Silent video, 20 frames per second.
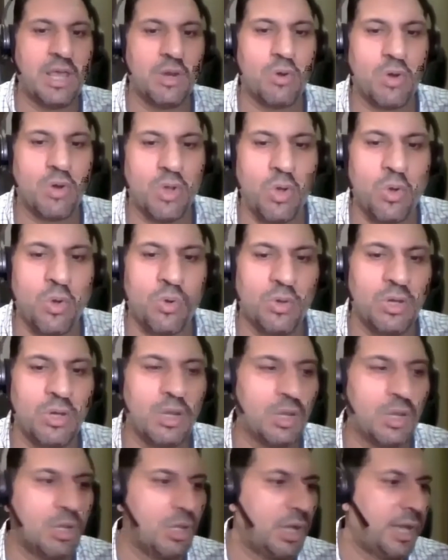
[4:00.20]
our own,
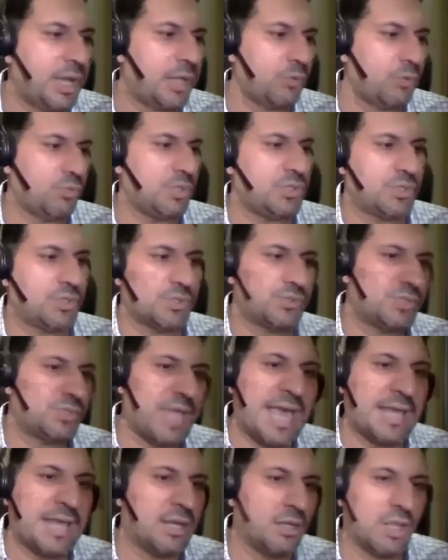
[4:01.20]
and we just
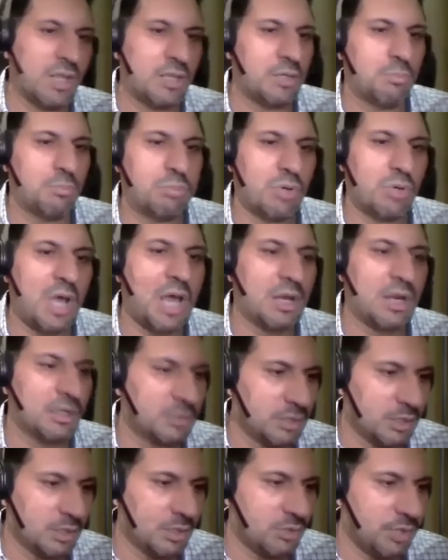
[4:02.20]
add another product
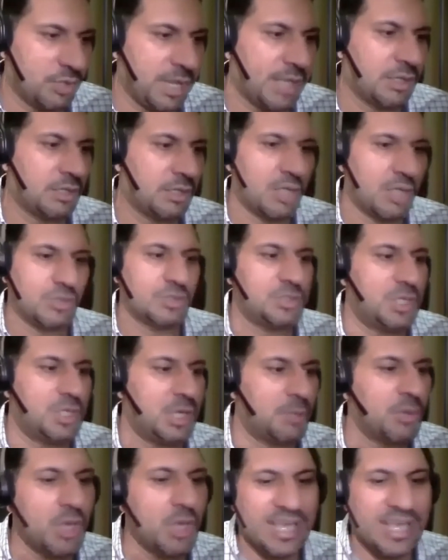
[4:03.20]
and create another team.
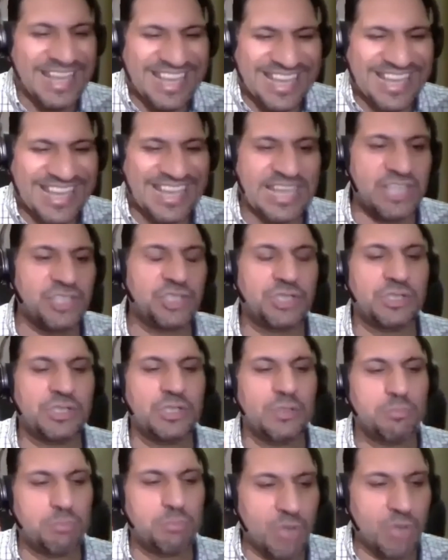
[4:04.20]
Each
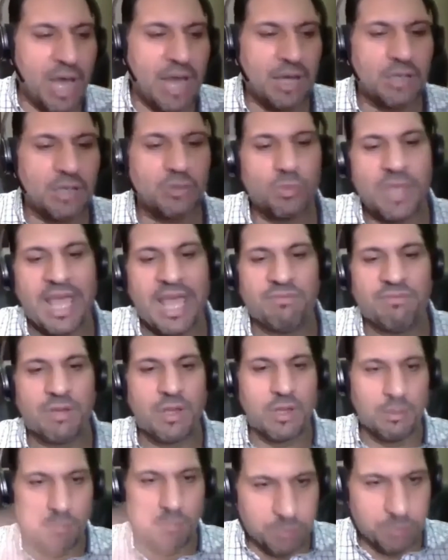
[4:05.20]
product, we have a
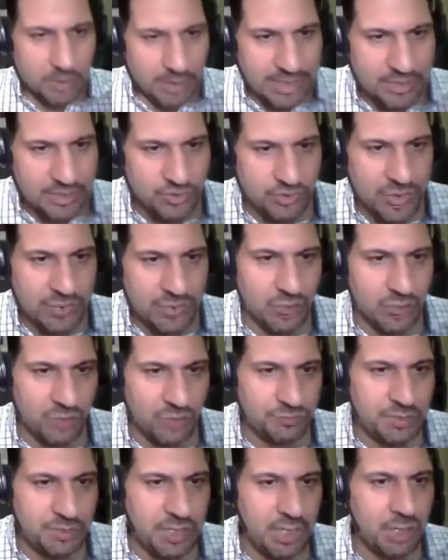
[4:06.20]
complete set of
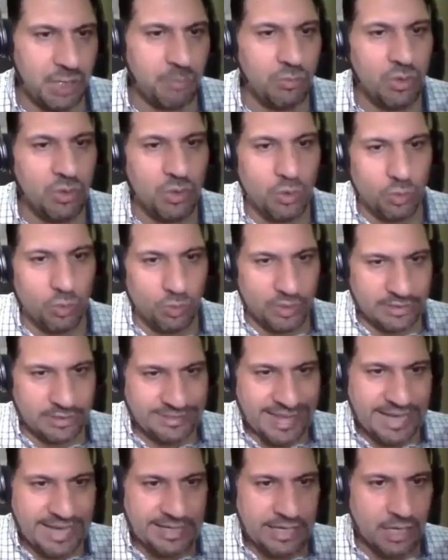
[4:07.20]
team with a
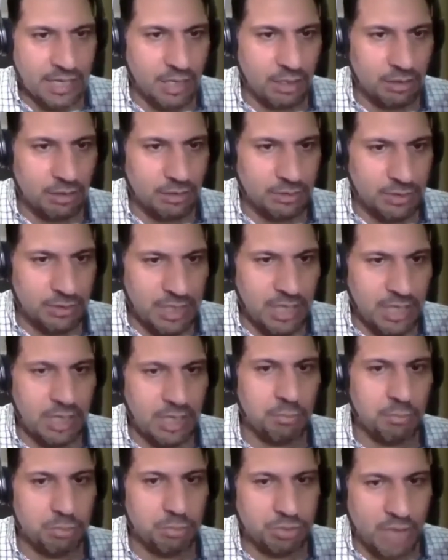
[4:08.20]
technical
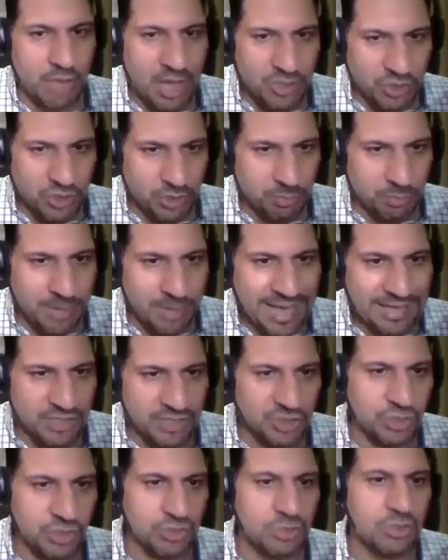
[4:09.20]
team, project
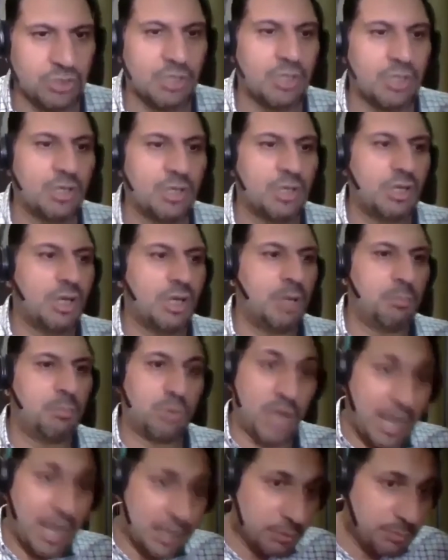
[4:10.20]
manager, a
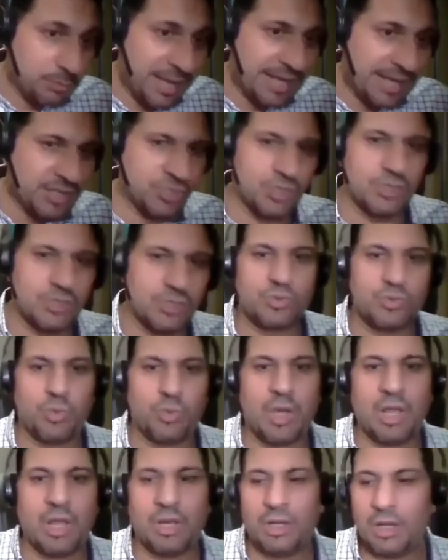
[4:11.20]
product manager as
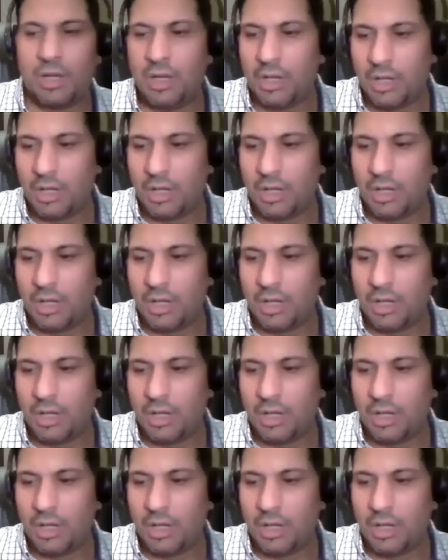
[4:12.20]
well.